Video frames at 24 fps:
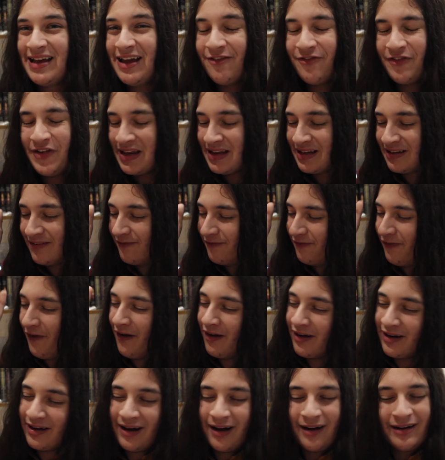if he
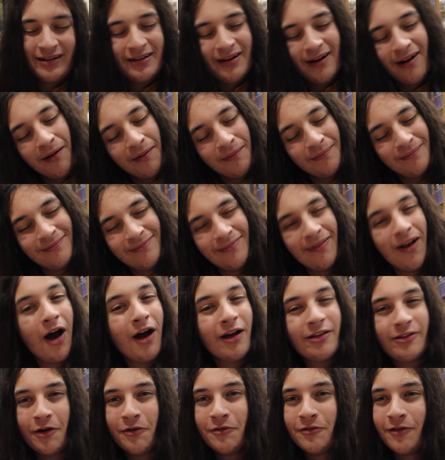find,
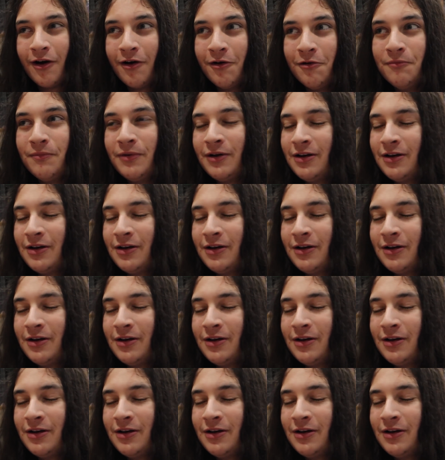I don't know,